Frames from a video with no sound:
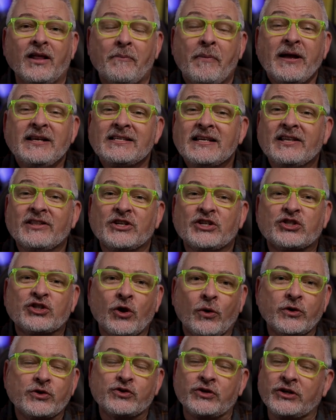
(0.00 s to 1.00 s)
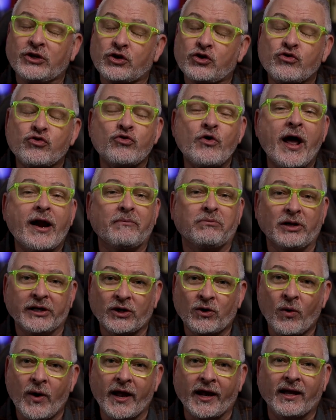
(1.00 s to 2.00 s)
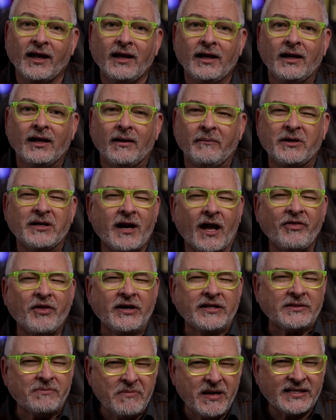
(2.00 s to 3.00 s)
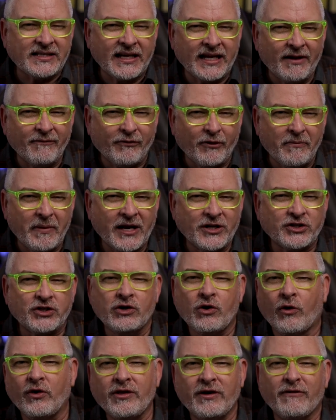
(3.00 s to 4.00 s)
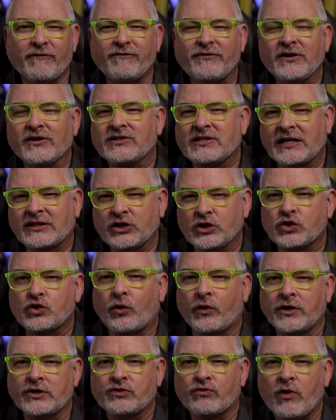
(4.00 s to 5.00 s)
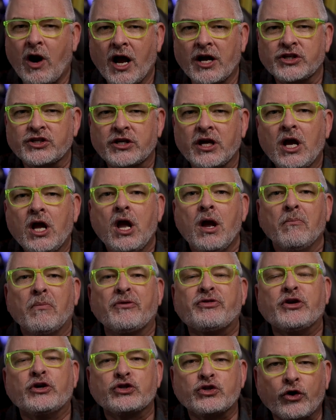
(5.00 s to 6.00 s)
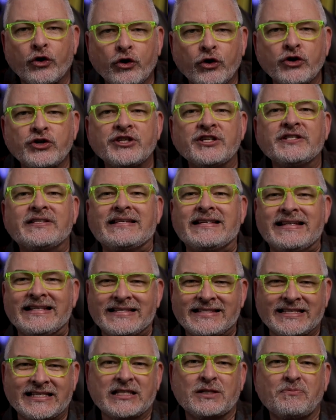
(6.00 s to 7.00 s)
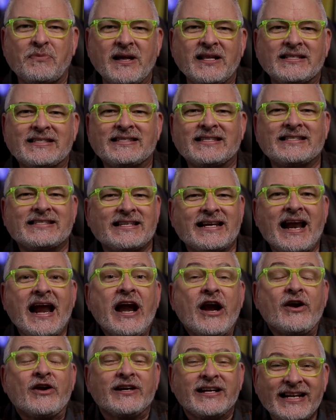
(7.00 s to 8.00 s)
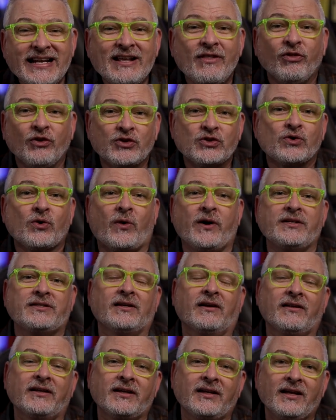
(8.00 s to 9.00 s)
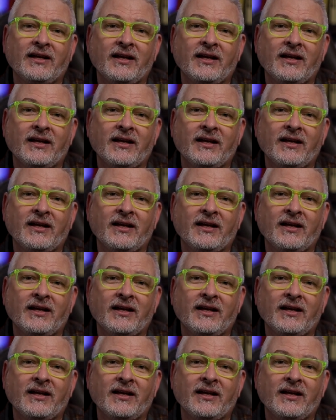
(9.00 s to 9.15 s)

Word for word: The pacing of this show is incredibly quick. I mean, not that it's missing information or that it feels like the story's rushed, but there's urgency and suspense that's inherent in the storytelling.